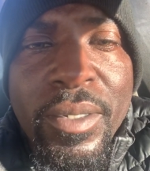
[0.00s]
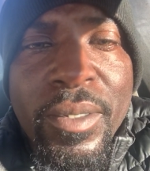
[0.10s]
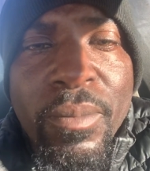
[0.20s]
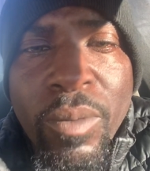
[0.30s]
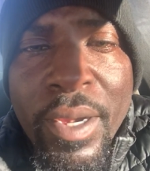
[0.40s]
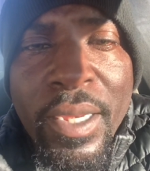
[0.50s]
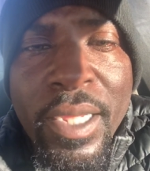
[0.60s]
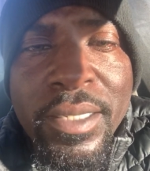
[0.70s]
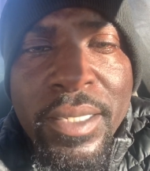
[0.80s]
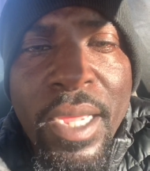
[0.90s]
to break that
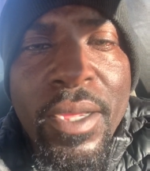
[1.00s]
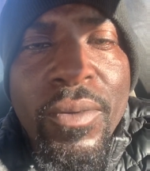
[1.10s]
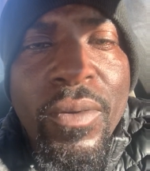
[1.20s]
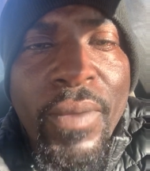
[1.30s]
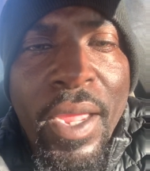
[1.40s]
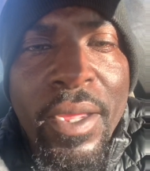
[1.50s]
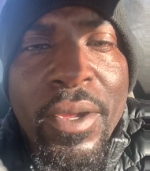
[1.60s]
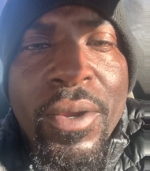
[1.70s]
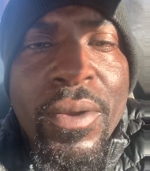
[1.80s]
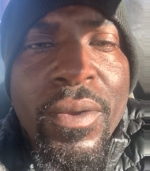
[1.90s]
cycle of
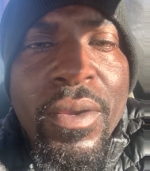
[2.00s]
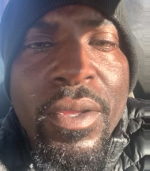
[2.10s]
anger